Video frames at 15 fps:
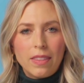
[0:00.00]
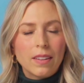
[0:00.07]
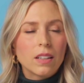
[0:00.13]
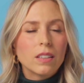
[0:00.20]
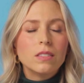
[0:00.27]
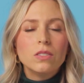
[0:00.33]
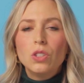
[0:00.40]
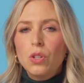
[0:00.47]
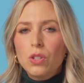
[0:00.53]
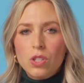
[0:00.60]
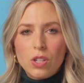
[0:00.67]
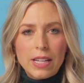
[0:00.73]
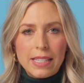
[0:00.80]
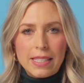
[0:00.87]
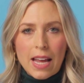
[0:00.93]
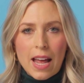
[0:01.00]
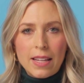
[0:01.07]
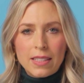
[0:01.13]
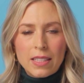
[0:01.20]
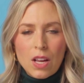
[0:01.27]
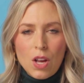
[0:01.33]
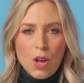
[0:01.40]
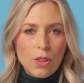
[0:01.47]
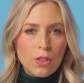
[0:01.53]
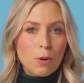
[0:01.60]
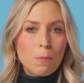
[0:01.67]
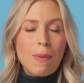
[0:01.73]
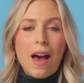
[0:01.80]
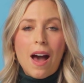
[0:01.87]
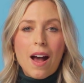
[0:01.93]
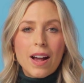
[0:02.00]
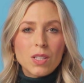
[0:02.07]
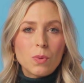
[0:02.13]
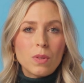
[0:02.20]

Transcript: They're nutrient dense, they're packed